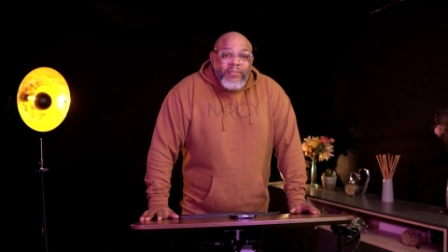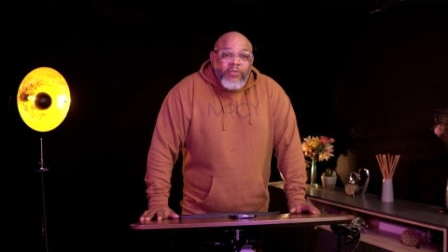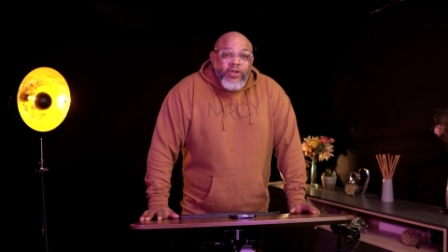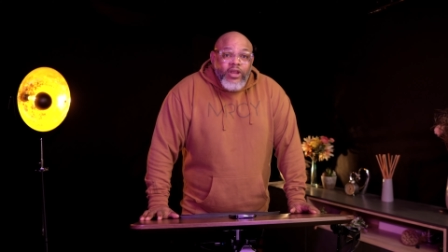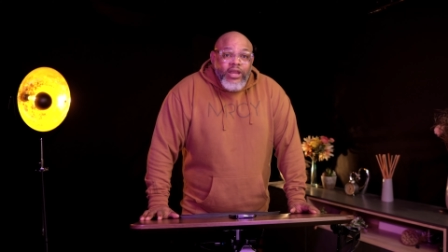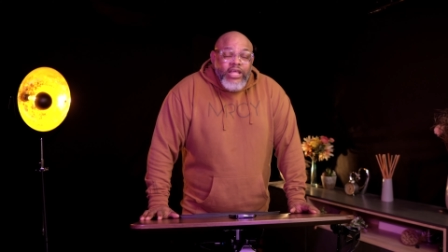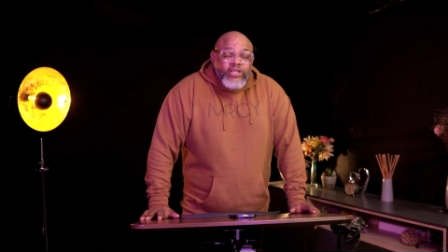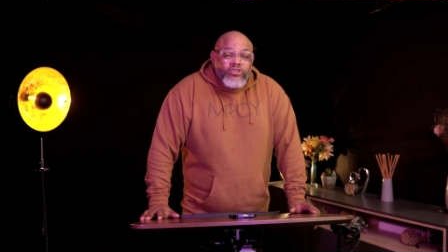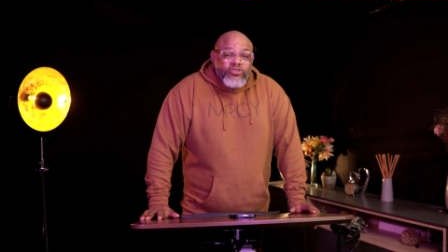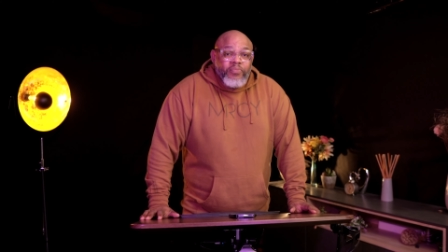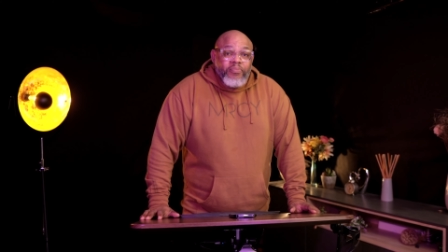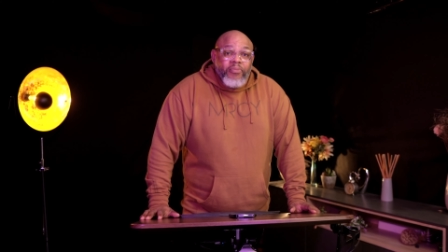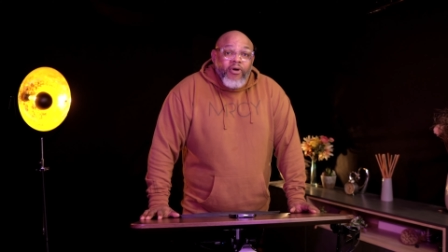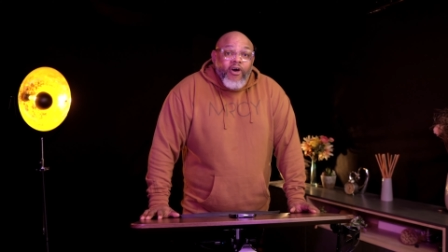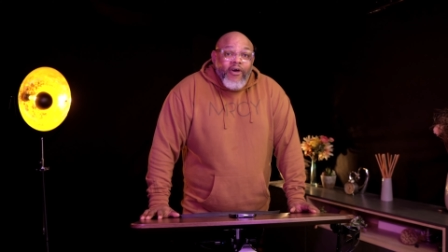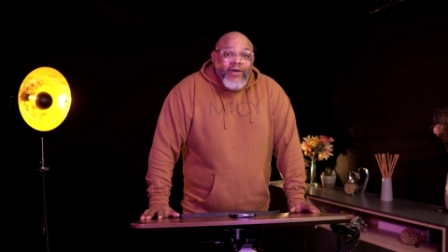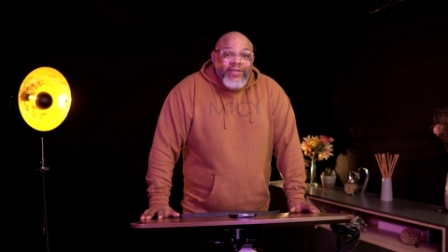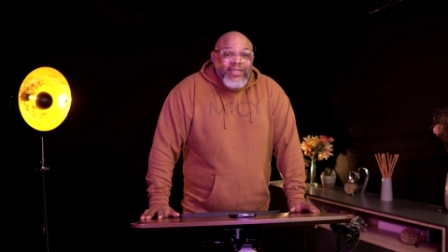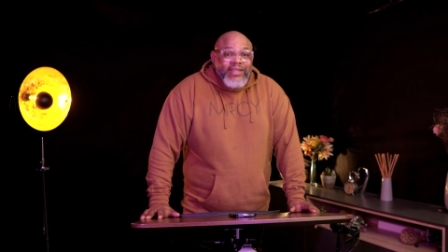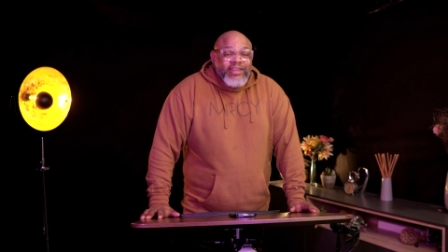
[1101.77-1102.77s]
little
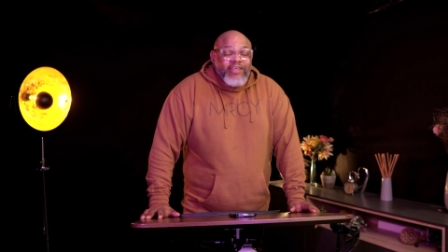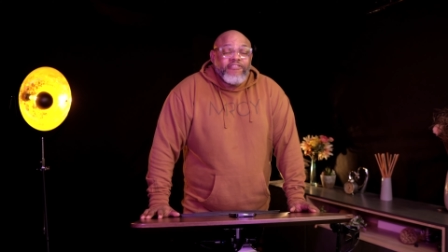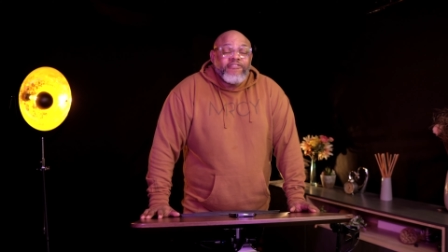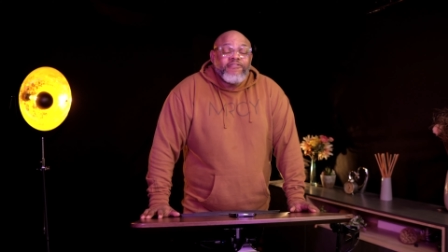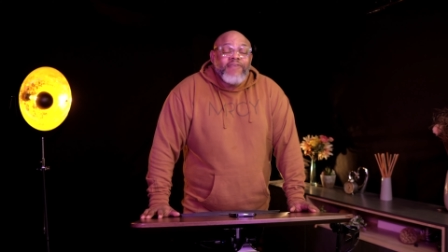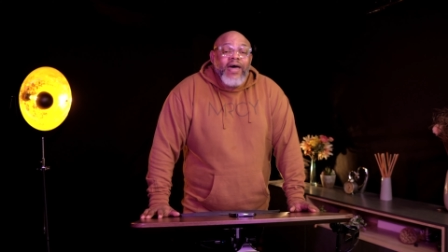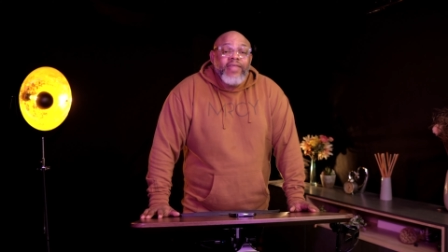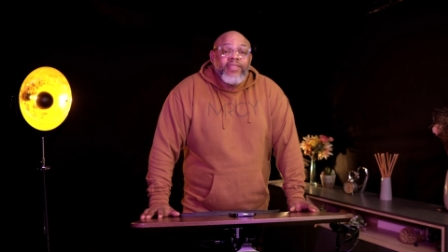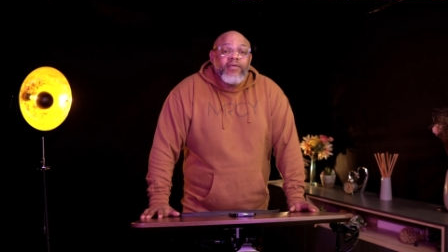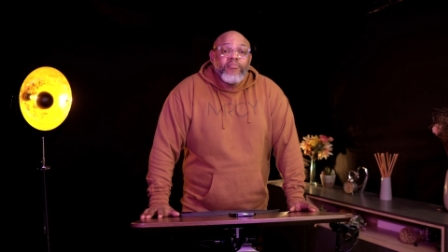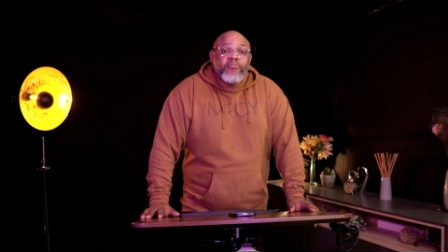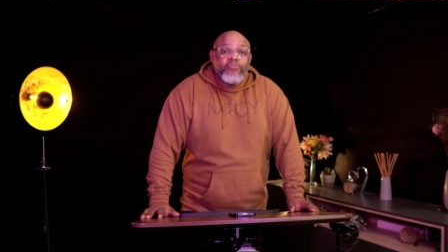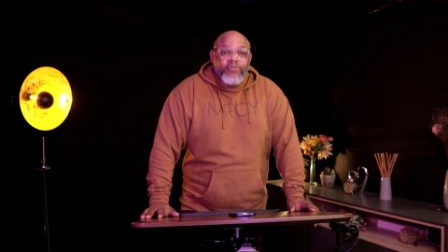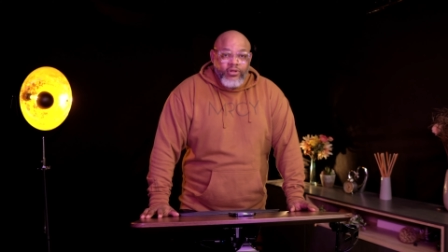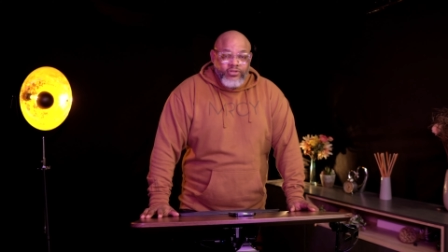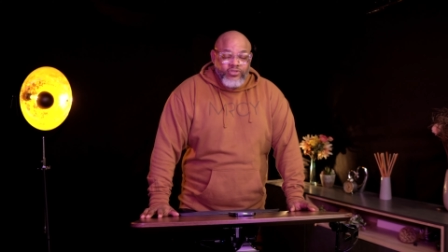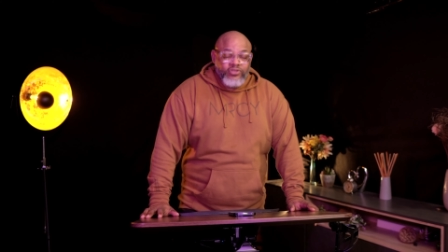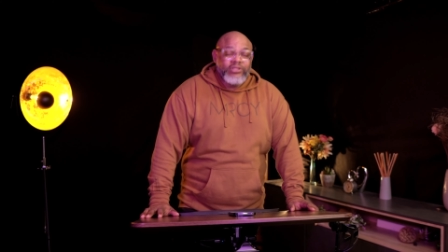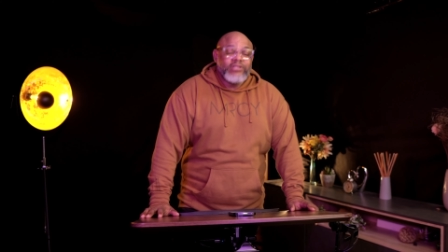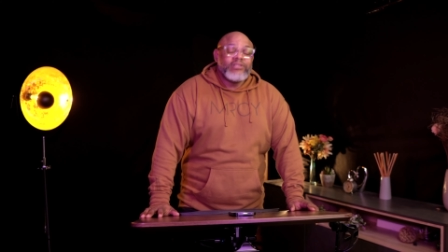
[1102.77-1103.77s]
boy that the father
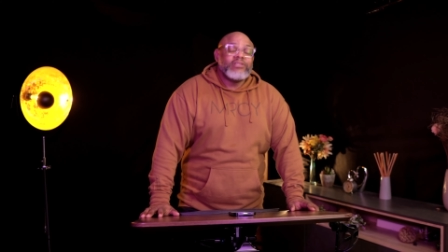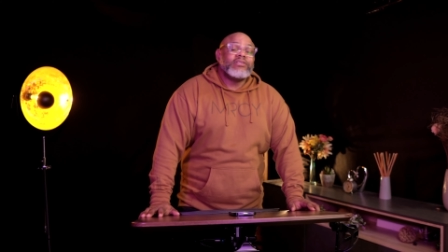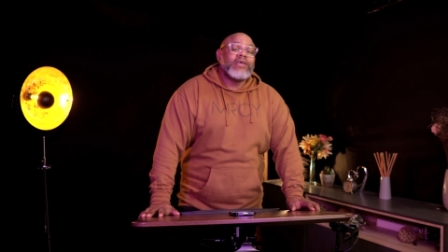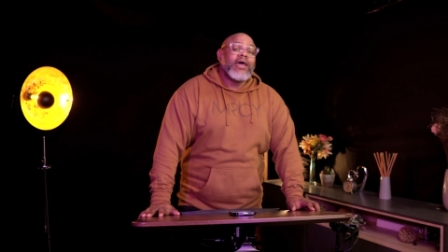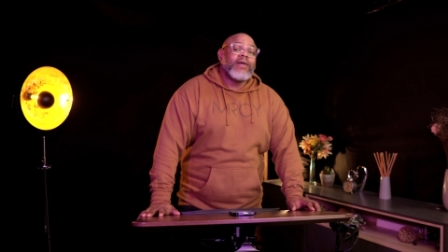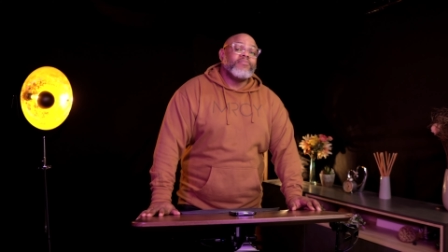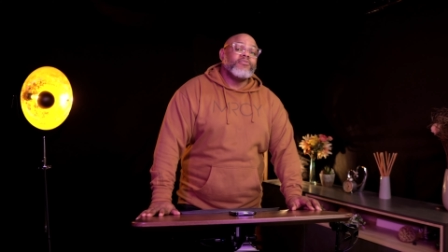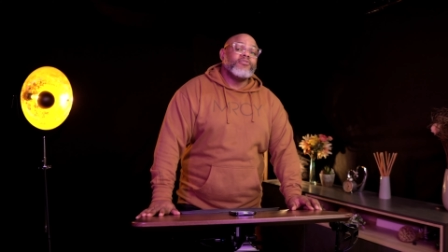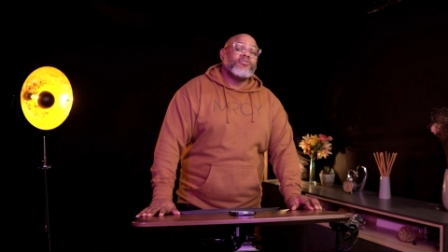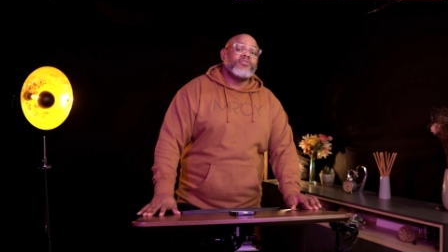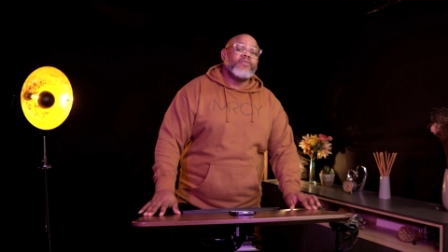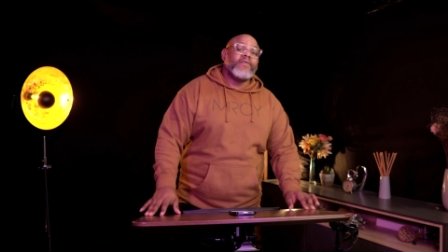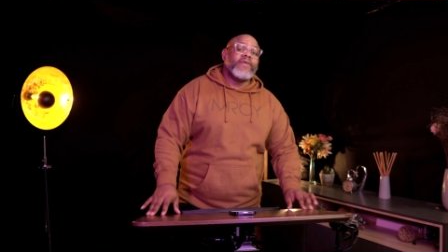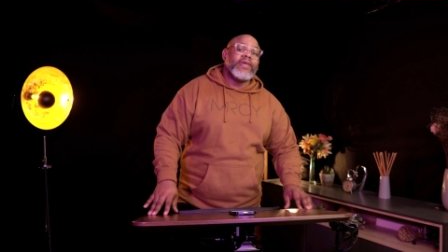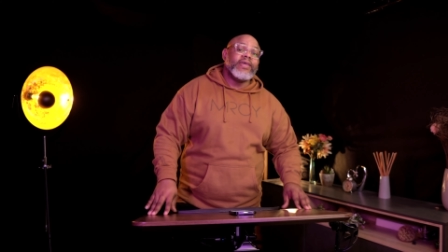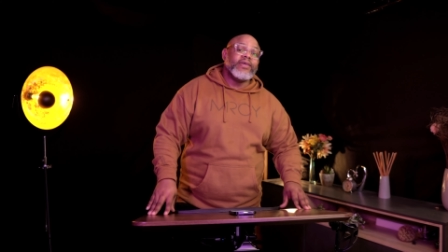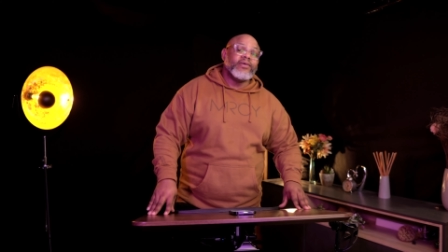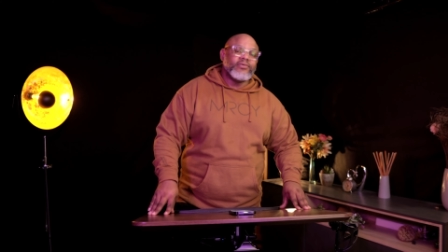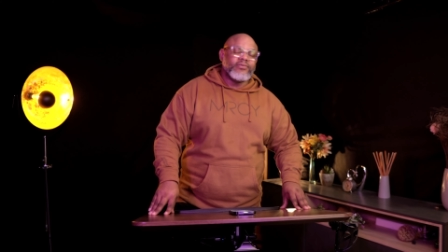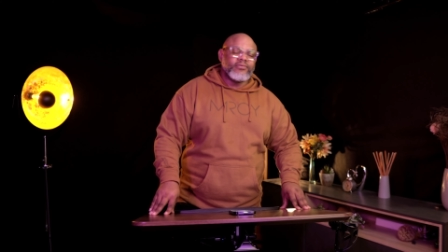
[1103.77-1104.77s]
brought to the disciples to
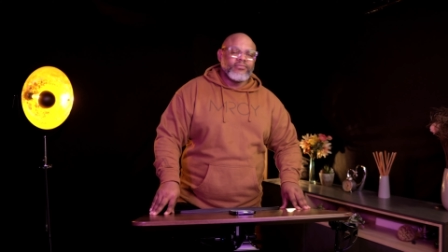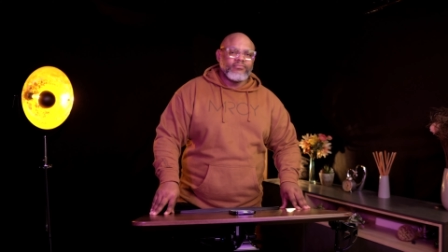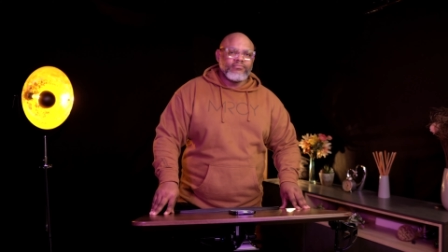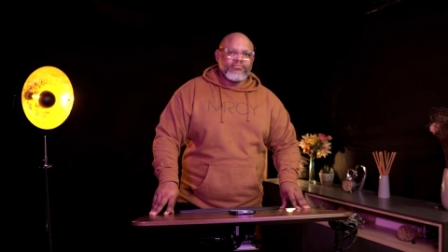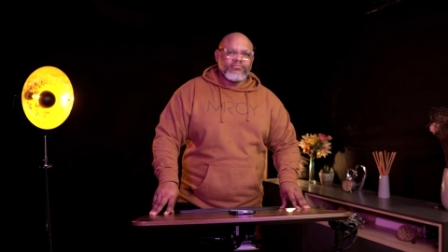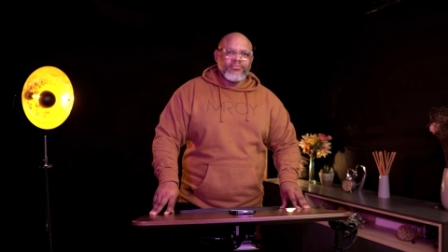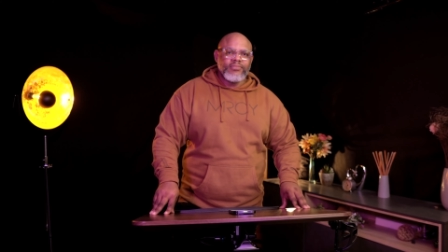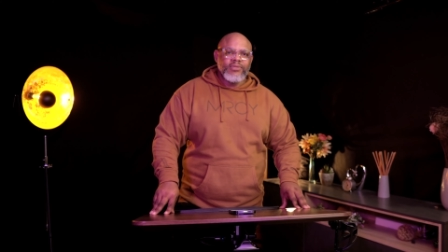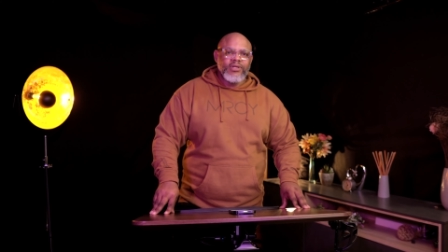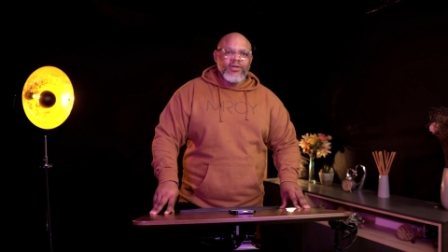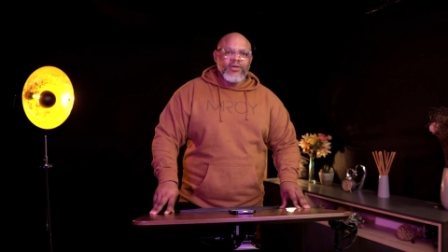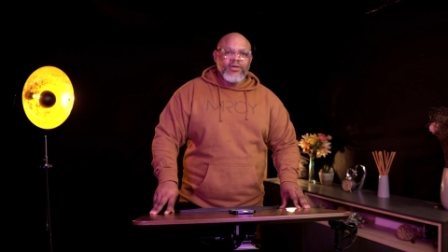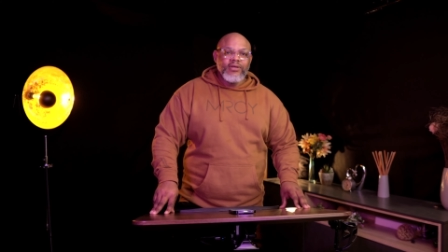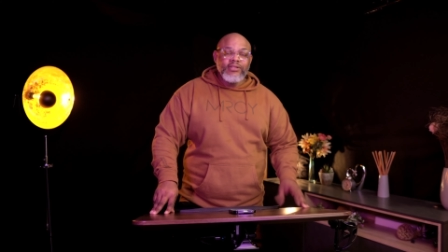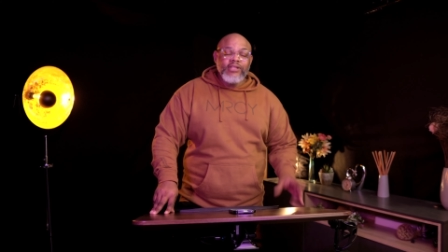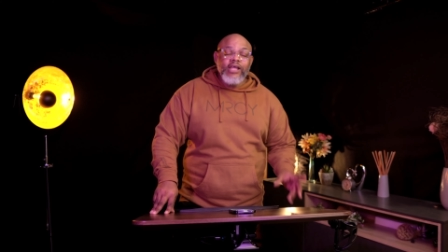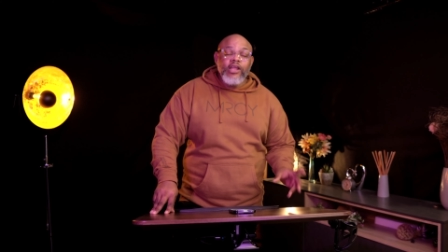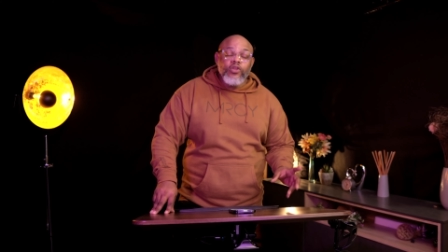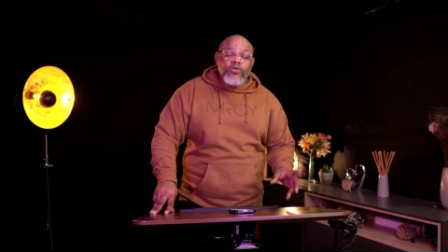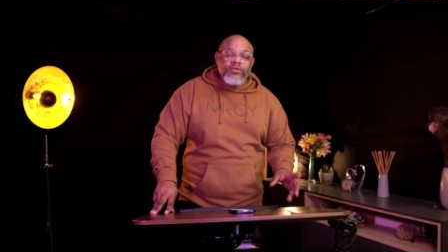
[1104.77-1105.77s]
heal,
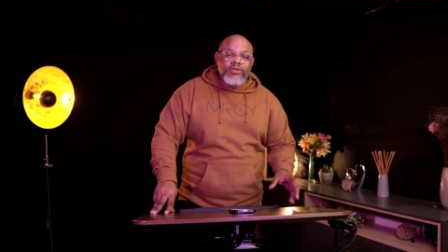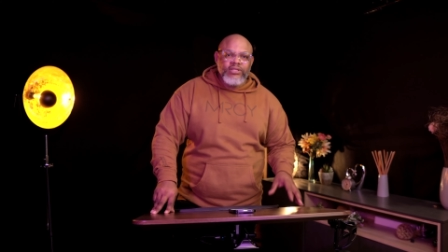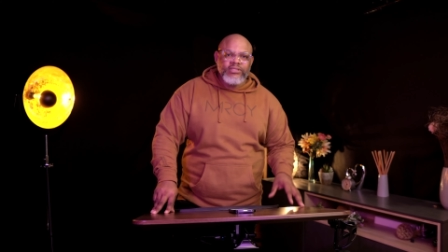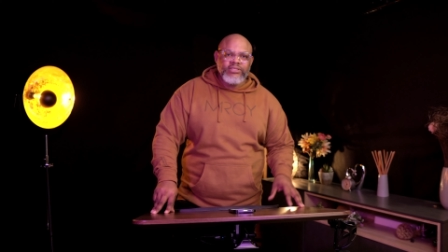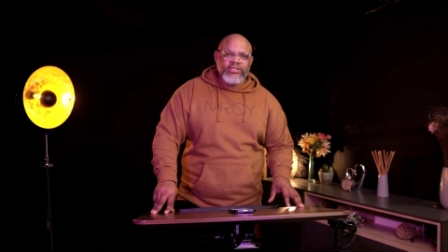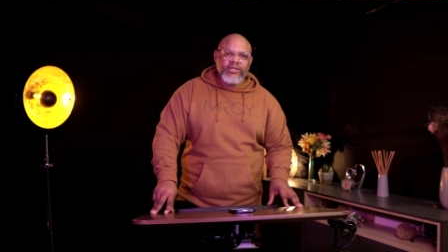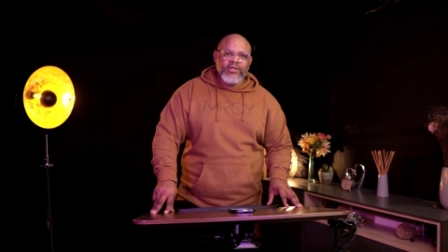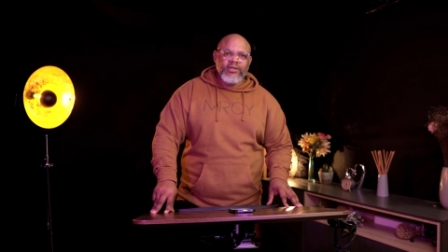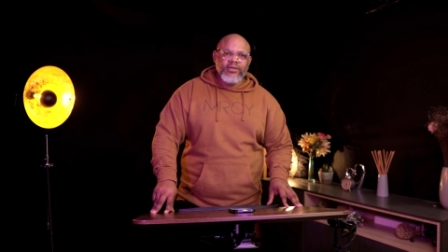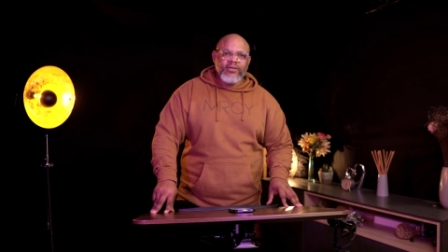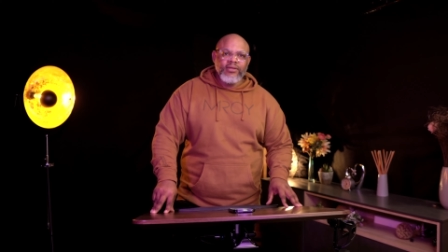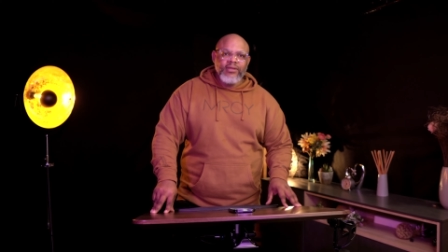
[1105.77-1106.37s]
the lunatic.